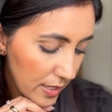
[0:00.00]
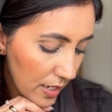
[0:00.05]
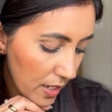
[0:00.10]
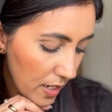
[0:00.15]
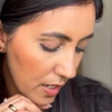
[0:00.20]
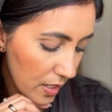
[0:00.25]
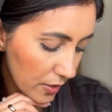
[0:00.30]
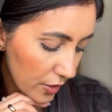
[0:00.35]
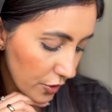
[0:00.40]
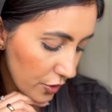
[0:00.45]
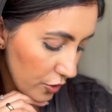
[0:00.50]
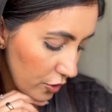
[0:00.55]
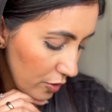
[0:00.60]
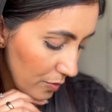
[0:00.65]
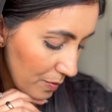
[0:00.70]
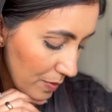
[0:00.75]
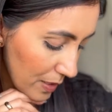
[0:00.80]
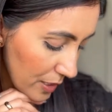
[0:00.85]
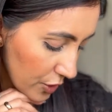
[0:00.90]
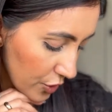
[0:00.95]
are the two
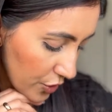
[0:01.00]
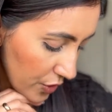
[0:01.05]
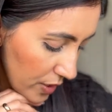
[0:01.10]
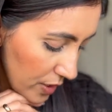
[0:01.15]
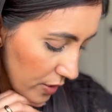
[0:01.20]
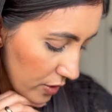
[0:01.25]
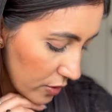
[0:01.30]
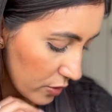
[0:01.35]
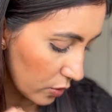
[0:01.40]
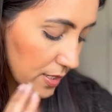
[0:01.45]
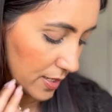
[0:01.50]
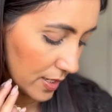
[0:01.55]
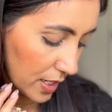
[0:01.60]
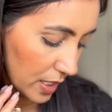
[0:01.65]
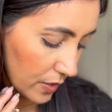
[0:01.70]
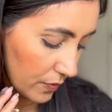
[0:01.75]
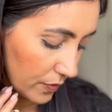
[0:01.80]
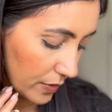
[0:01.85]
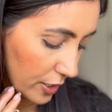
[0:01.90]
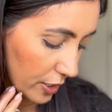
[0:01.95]
blushes so
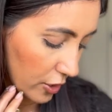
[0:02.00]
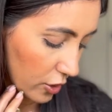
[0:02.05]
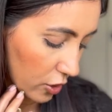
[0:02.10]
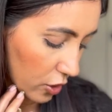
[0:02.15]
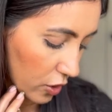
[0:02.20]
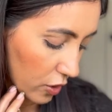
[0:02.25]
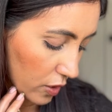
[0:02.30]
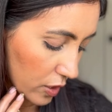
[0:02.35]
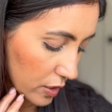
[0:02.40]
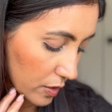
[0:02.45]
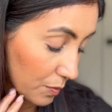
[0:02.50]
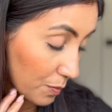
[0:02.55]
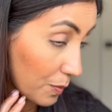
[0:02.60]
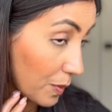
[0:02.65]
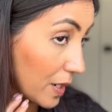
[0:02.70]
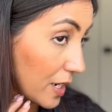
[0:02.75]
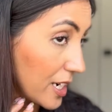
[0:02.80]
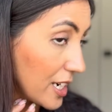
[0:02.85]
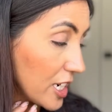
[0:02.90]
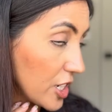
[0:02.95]
side we got
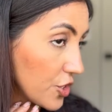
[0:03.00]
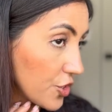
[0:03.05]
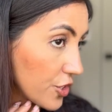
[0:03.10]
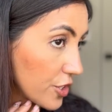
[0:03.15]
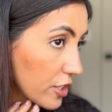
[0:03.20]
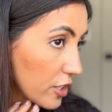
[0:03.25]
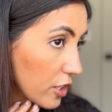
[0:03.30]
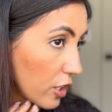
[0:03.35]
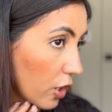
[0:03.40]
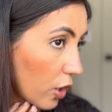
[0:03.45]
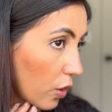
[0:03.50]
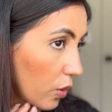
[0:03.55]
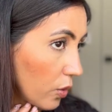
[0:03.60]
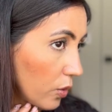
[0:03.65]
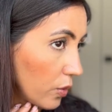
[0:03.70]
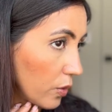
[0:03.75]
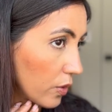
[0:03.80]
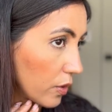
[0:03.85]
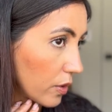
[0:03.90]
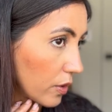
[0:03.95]
burnished glow